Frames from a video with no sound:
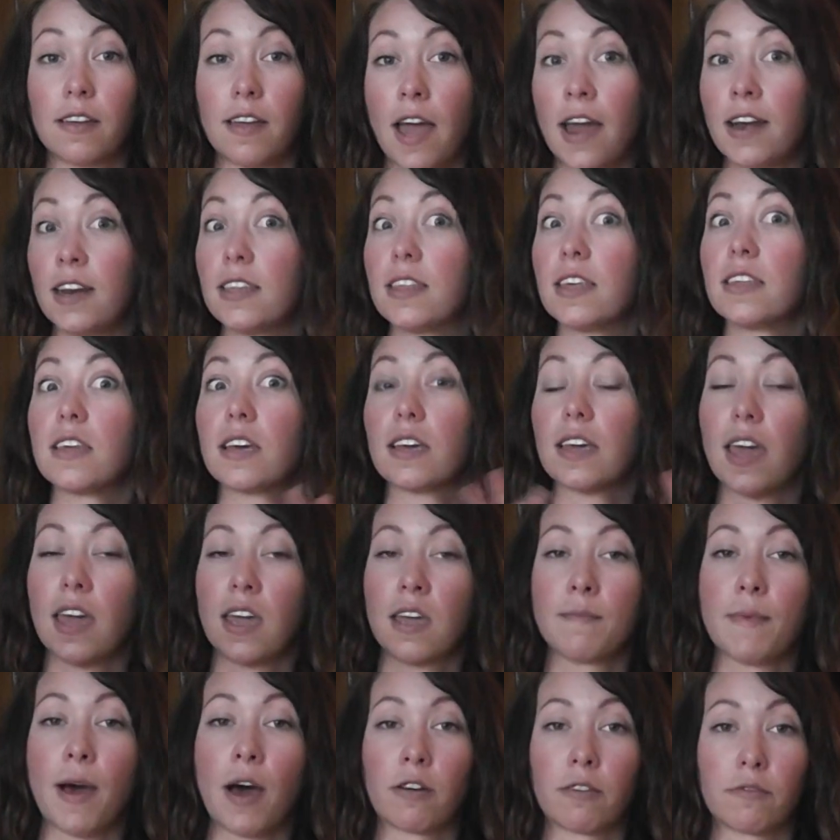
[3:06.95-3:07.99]
anything that
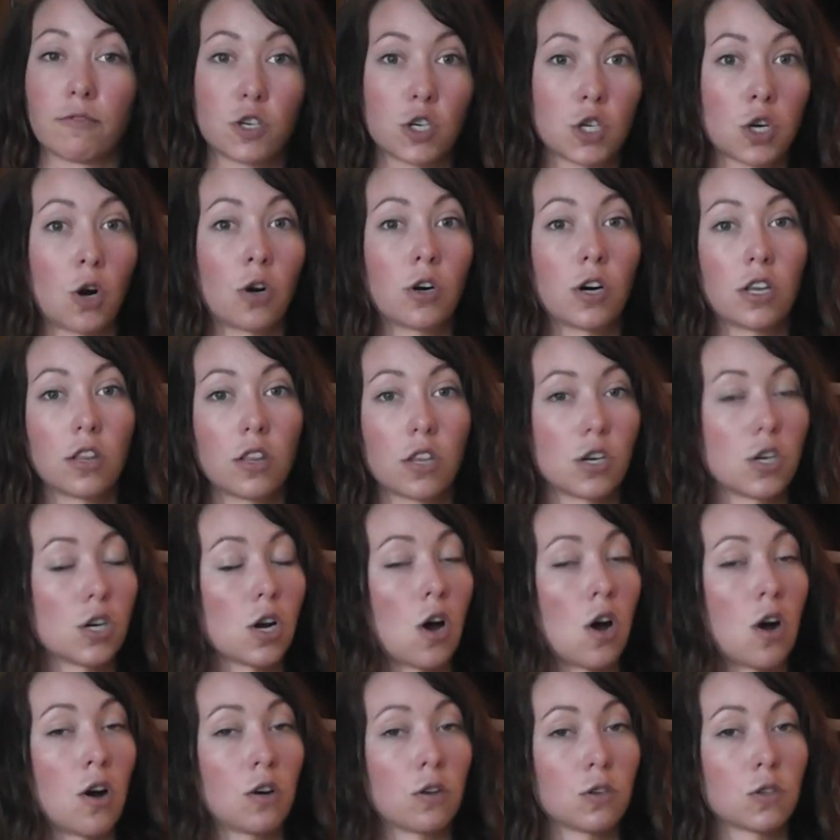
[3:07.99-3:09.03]
came out of charting the
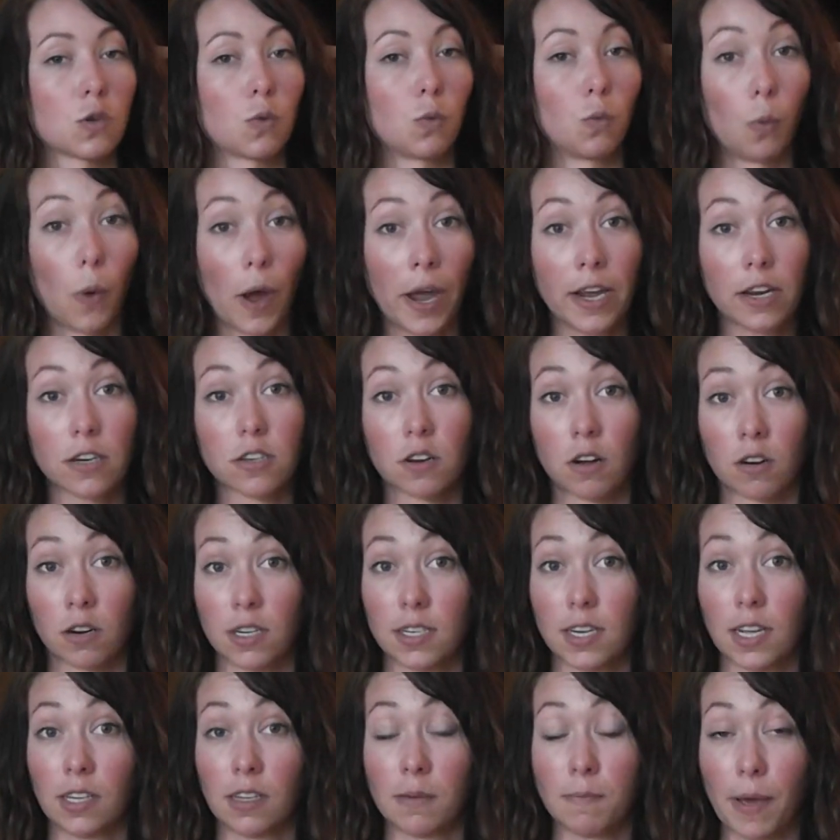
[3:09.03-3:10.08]
dog's weight on
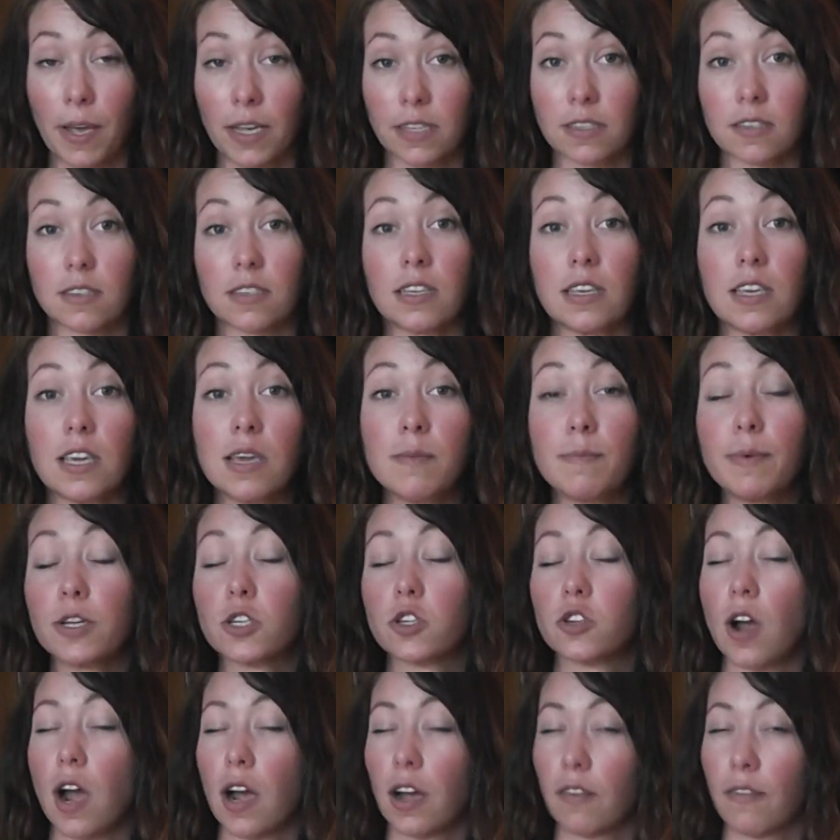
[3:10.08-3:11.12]
a daily basis and keeping
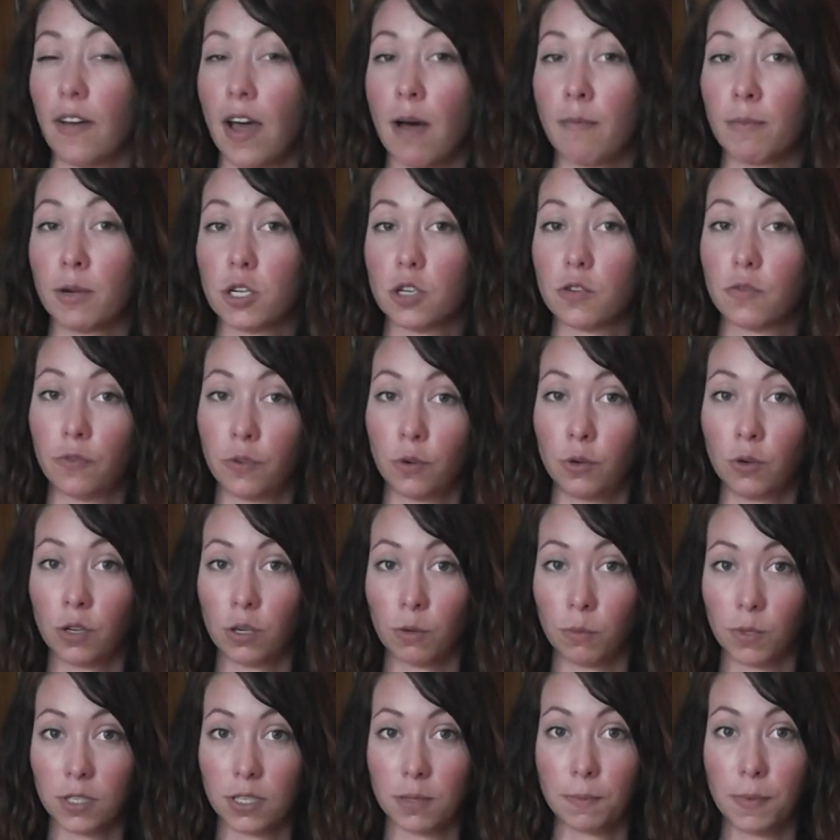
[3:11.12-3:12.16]
track of how much food
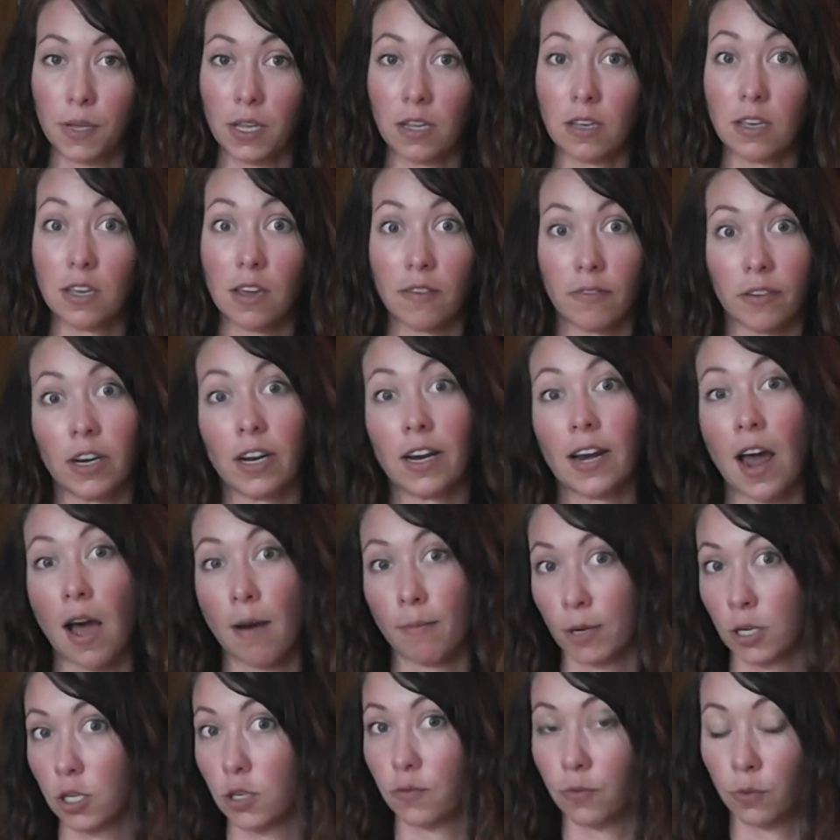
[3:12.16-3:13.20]
it was being given and how
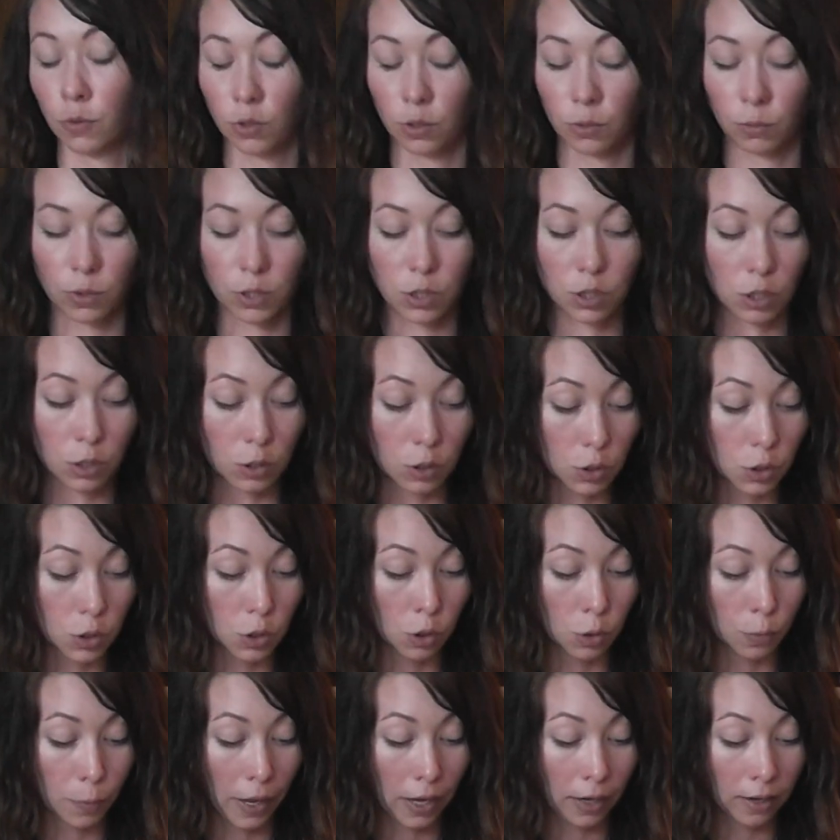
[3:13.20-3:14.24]
much food it was
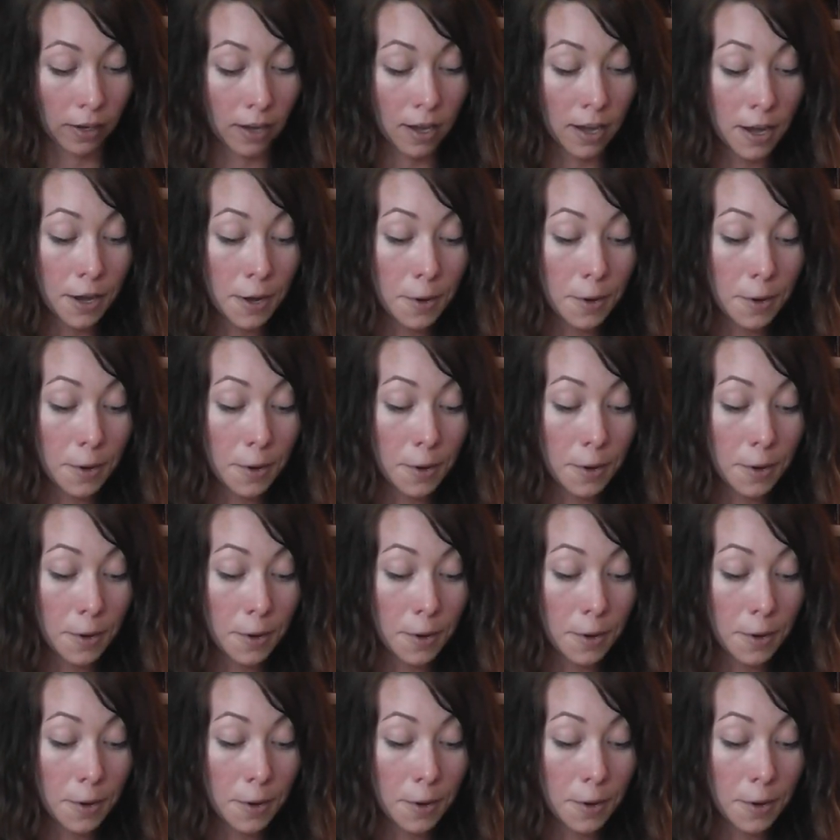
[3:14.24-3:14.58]
consuming.